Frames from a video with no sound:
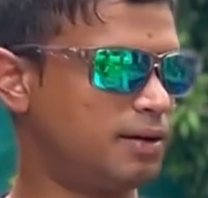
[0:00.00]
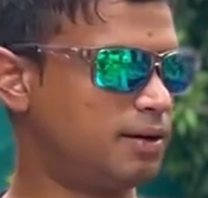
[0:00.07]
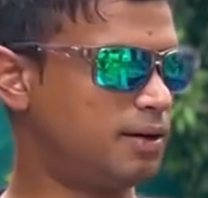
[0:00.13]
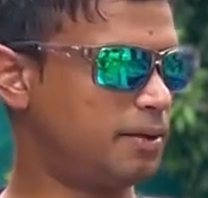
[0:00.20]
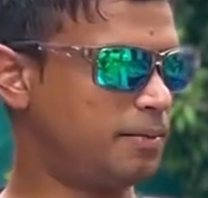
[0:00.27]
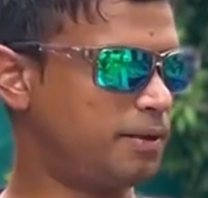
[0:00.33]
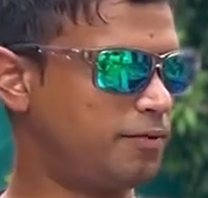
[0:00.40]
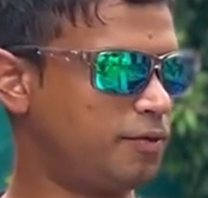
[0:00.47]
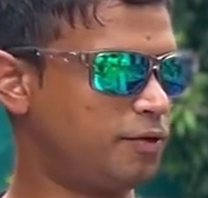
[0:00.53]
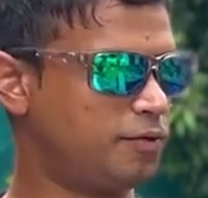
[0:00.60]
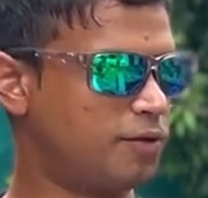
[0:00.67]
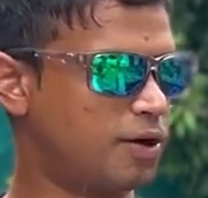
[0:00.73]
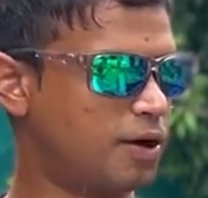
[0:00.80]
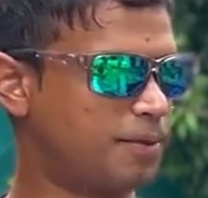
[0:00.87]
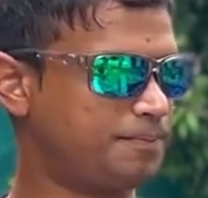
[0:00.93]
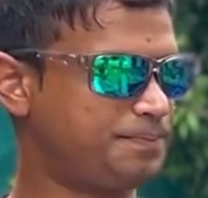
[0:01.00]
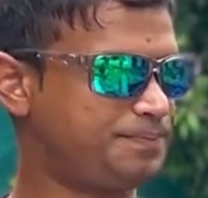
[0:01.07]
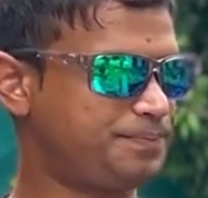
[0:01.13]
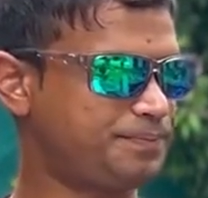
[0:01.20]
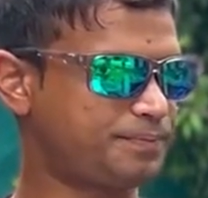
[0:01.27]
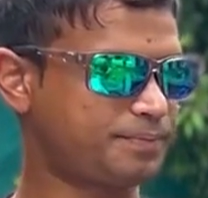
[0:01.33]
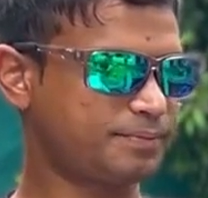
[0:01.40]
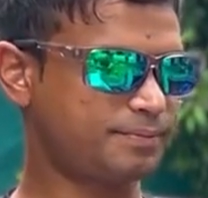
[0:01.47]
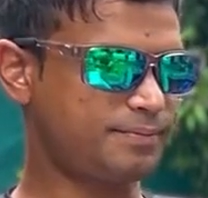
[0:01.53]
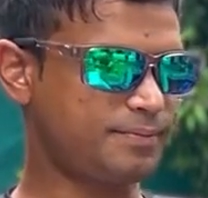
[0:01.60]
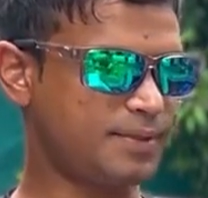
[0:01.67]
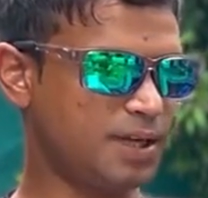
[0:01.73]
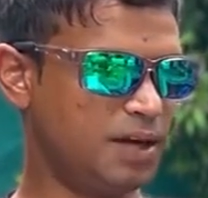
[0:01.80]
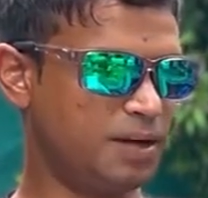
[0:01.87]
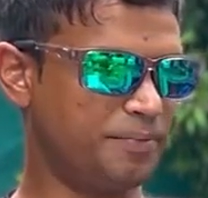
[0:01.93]
If you've got
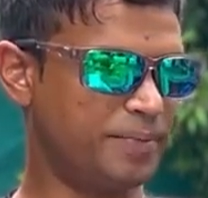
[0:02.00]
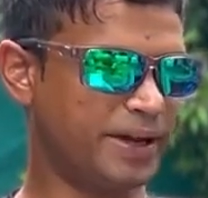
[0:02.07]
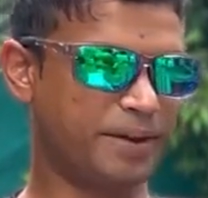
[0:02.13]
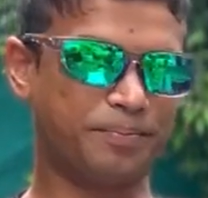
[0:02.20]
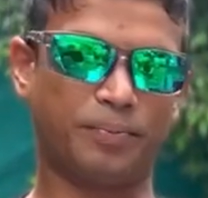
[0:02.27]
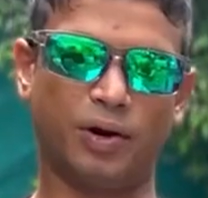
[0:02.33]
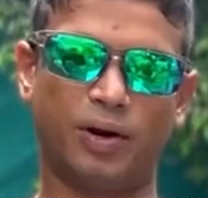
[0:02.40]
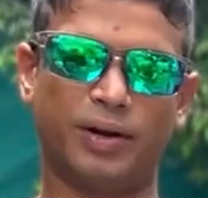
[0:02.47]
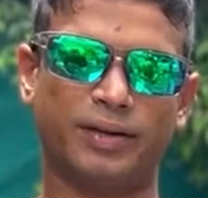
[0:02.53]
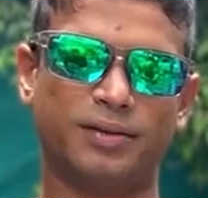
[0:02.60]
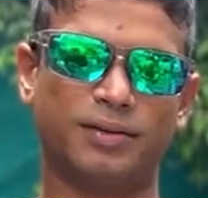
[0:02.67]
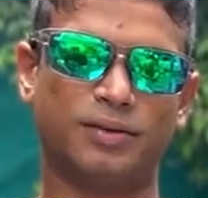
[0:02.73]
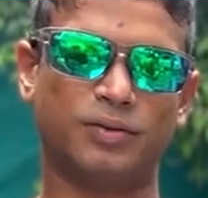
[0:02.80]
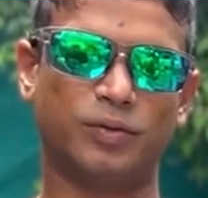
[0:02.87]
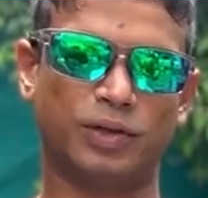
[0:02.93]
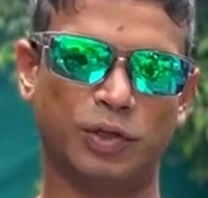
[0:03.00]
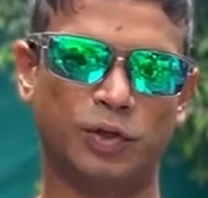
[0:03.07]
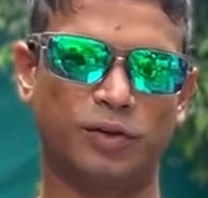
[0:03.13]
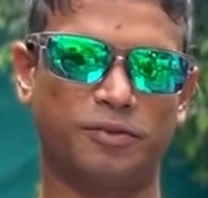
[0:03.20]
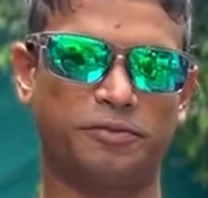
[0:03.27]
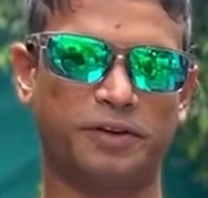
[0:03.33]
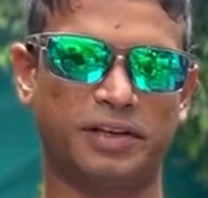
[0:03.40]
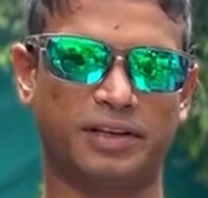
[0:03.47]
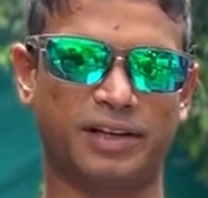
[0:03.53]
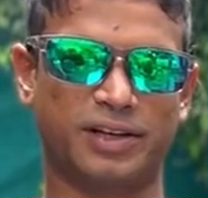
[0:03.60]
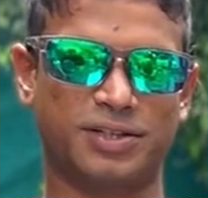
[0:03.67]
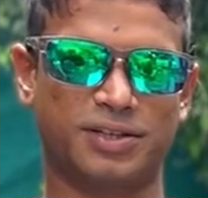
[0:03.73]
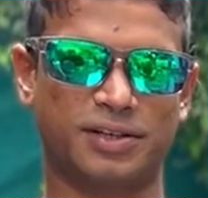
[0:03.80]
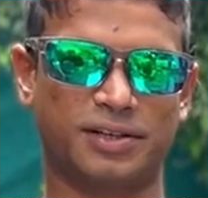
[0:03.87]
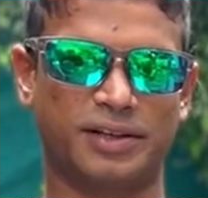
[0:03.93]
a big pond with good
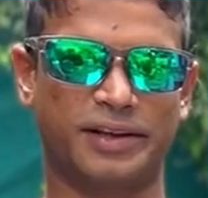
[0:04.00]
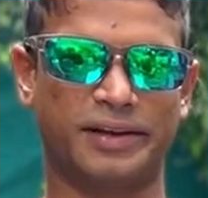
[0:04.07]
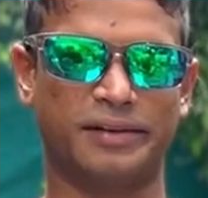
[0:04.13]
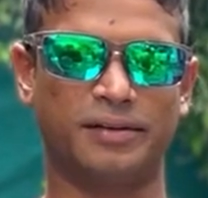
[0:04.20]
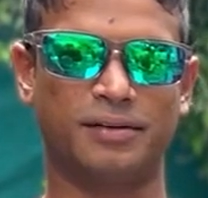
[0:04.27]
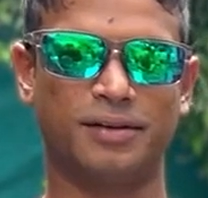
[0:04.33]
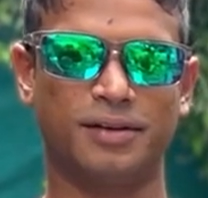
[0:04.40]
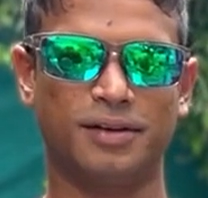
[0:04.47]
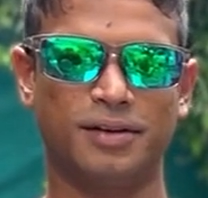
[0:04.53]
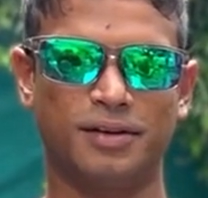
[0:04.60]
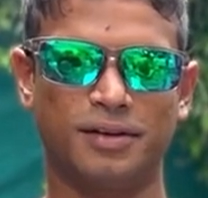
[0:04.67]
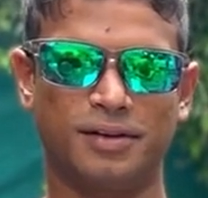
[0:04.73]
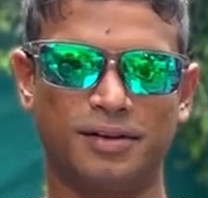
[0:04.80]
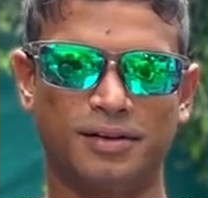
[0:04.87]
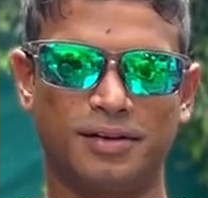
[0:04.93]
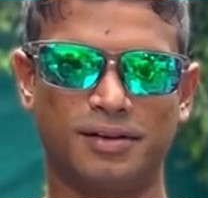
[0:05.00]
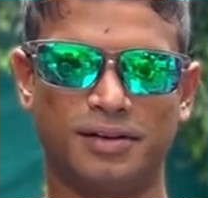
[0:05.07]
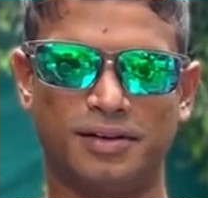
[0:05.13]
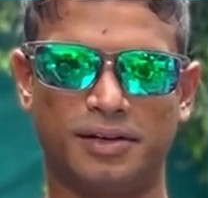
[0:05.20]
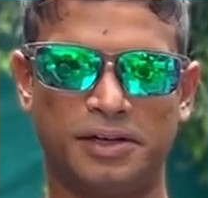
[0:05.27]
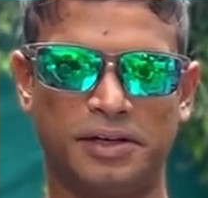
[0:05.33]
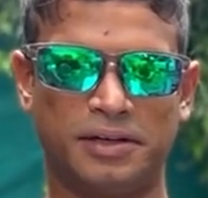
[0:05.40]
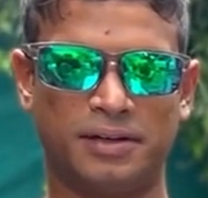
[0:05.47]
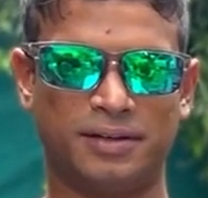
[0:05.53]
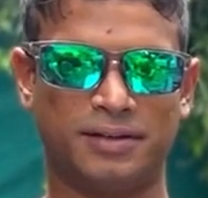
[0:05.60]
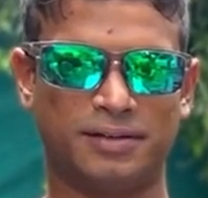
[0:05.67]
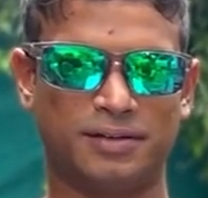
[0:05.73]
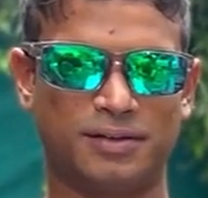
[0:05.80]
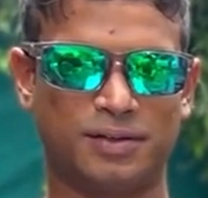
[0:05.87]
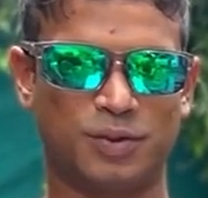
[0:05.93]
filtration, then
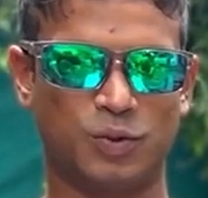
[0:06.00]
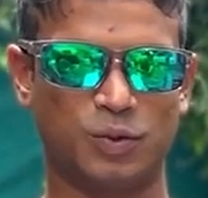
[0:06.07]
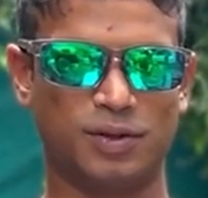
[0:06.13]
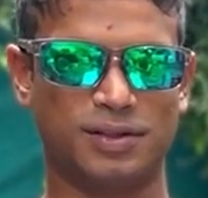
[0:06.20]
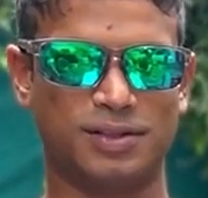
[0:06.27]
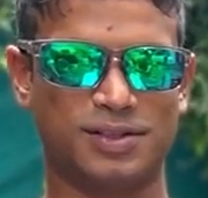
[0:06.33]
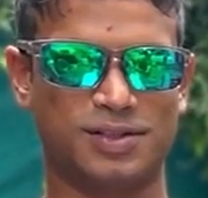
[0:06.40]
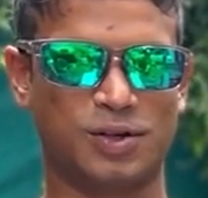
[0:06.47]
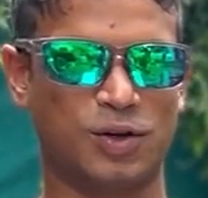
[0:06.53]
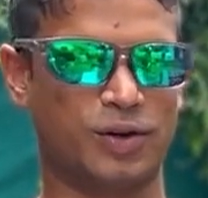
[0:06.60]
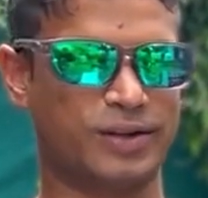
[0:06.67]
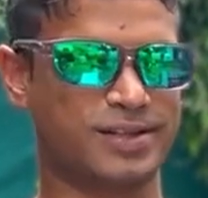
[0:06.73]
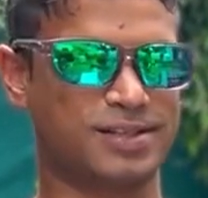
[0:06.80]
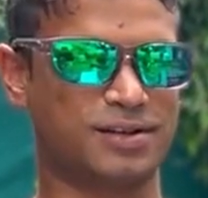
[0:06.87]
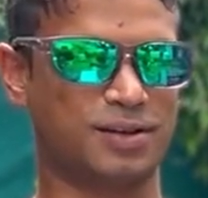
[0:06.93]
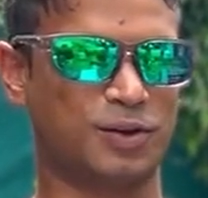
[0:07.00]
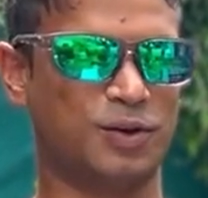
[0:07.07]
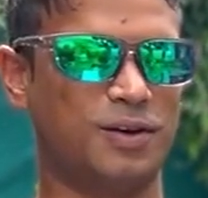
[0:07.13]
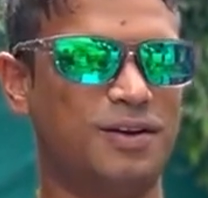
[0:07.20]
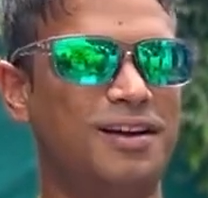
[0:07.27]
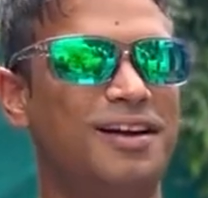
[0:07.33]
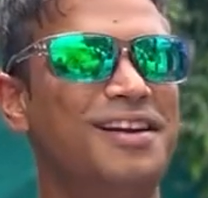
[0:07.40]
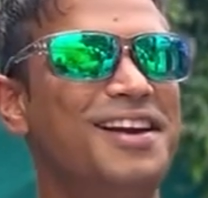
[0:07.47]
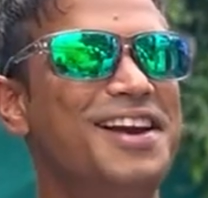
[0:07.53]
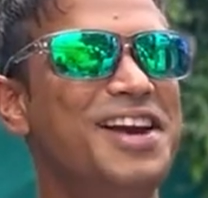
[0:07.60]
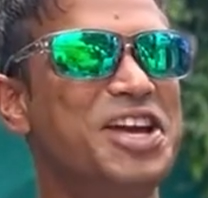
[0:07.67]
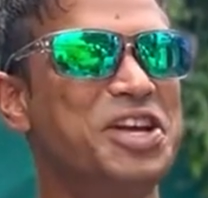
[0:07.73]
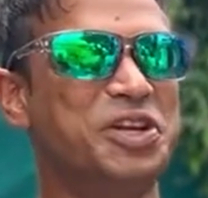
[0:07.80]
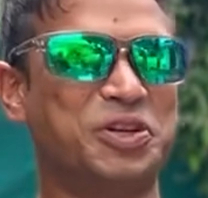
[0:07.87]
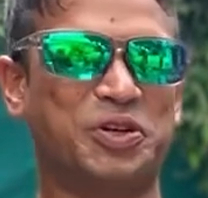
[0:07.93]
the world is your oyster. No,
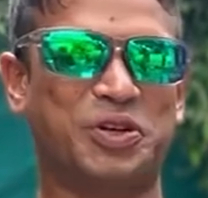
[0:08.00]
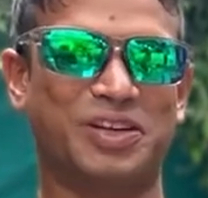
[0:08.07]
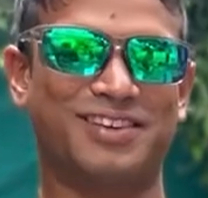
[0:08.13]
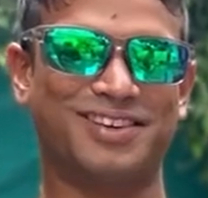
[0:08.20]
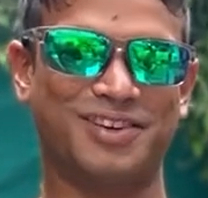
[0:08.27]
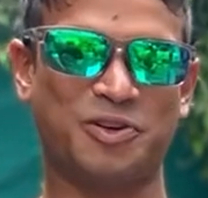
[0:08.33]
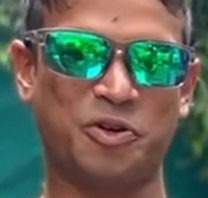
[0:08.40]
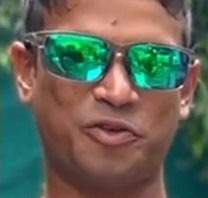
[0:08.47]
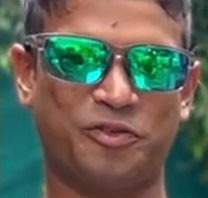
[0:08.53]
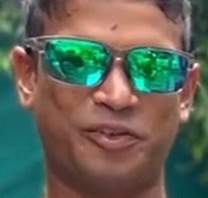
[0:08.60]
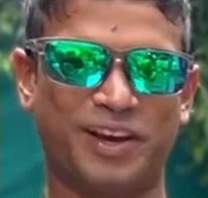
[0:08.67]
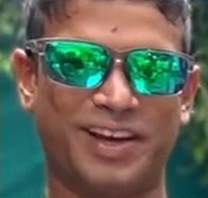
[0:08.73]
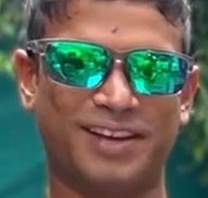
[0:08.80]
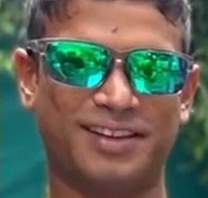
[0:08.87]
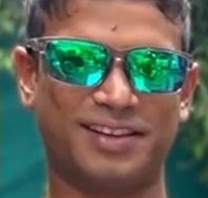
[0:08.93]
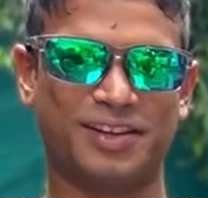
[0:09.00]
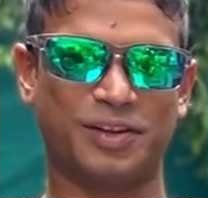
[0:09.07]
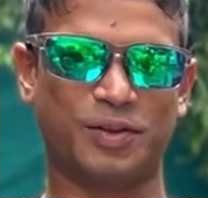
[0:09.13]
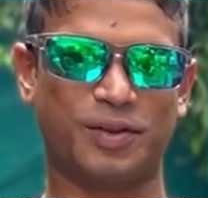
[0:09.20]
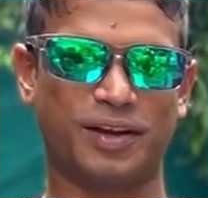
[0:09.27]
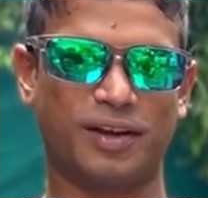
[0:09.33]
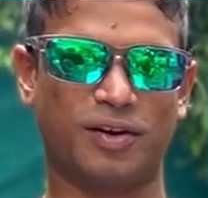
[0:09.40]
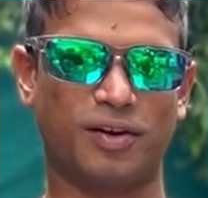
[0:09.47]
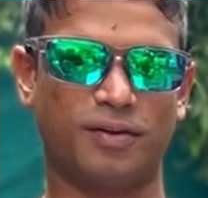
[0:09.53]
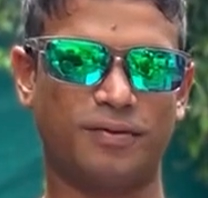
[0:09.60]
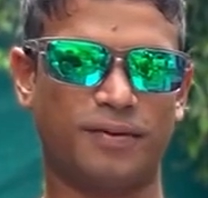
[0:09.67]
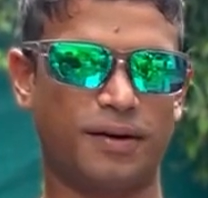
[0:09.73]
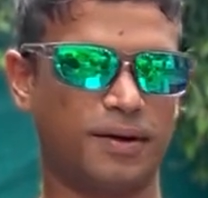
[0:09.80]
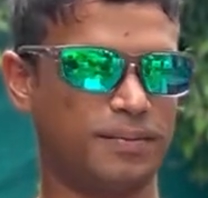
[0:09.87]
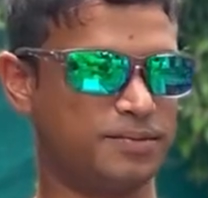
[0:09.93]
you can go for anything you think
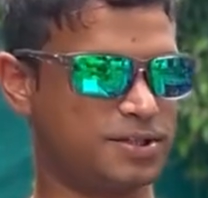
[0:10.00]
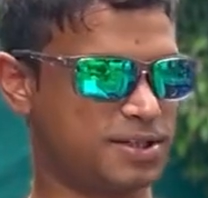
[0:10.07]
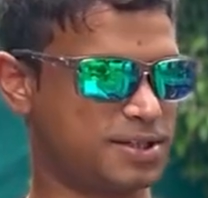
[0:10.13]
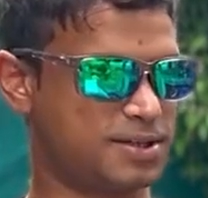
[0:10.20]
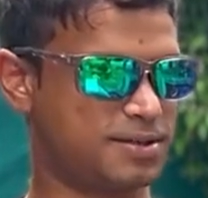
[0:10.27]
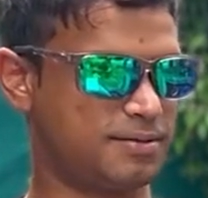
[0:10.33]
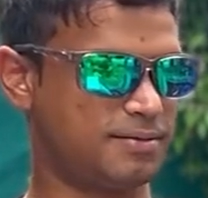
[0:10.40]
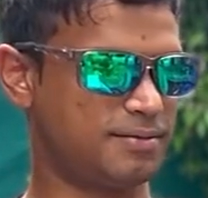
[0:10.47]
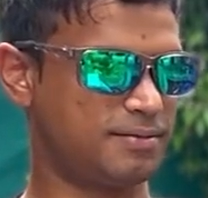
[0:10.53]
of. Just